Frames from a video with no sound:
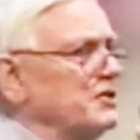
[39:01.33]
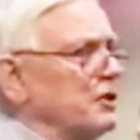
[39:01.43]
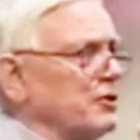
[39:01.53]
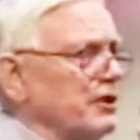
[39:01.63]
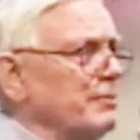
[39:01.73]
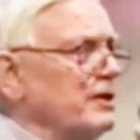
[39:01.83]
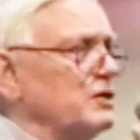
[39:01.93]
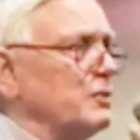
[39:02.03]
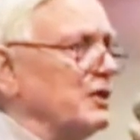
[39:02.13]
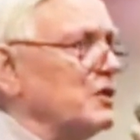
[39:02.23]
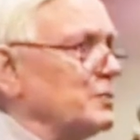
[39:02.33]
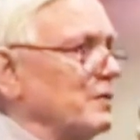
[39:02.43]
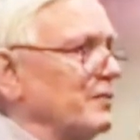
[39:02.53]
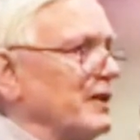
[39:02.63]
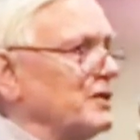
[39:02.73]
disagreements with his
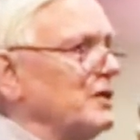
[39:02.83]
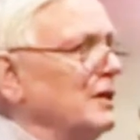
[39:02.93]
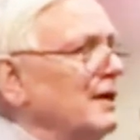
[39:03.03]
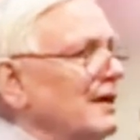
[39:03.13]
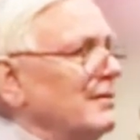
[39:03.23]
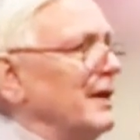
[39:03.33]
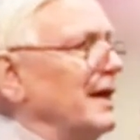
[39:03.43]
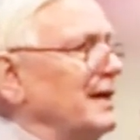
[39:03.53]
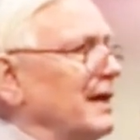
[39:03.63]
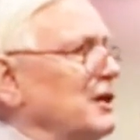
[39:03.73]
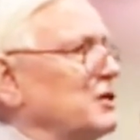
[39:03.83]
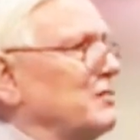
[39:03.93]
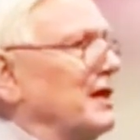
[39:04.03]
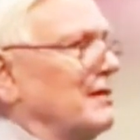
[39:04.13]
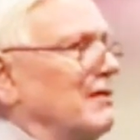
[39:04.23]
professor, but I think he's
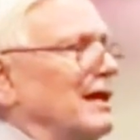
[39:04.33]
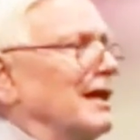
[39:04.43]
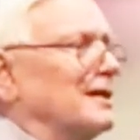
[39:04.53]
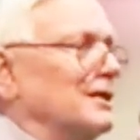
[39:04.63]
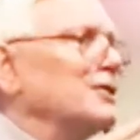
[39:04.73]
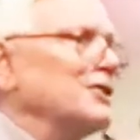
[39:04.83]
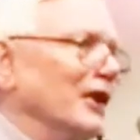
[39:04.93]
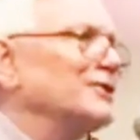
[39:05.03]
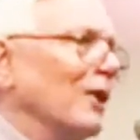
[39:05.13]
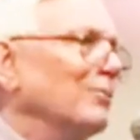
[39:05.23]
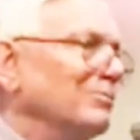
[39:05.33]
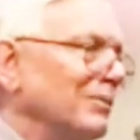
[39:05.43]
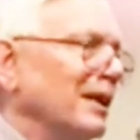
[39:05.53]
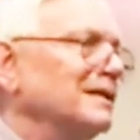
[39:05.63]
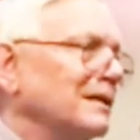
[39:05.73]
reluctant to say so,
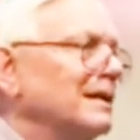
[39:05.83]
right?